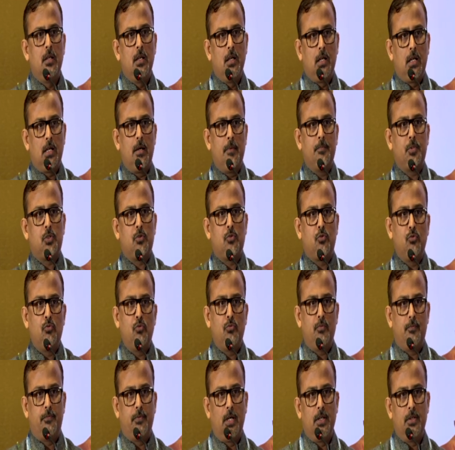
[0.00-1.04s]
comes to
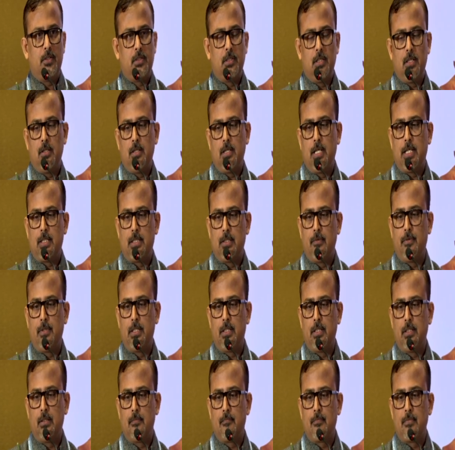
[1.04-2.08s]
functional
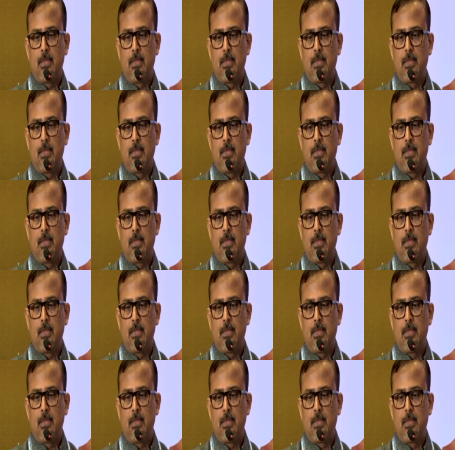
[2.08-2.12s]
activity.